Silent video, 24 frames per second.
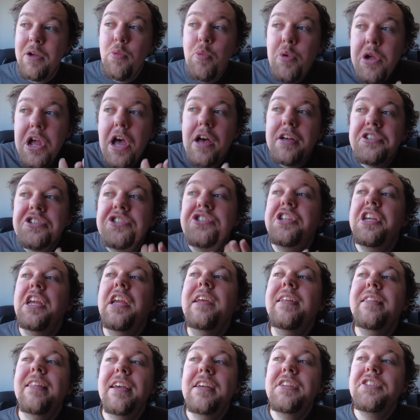we are
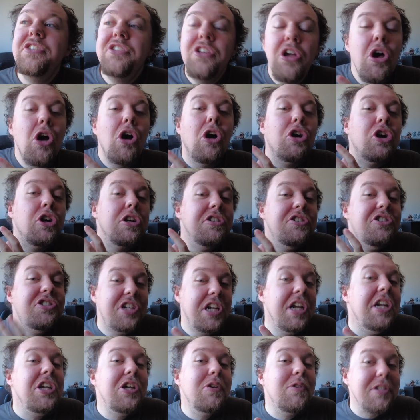seeing this
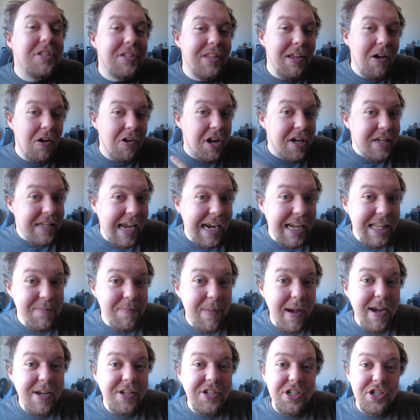continuously on a daily
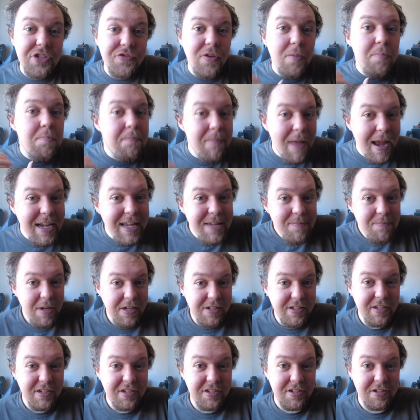basis from many
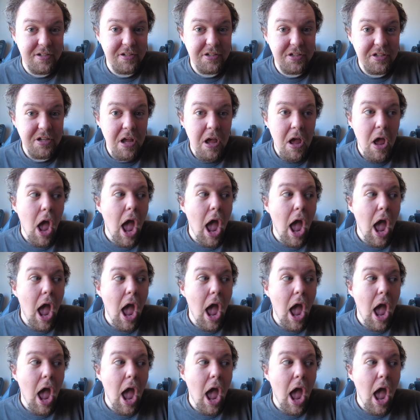businesses.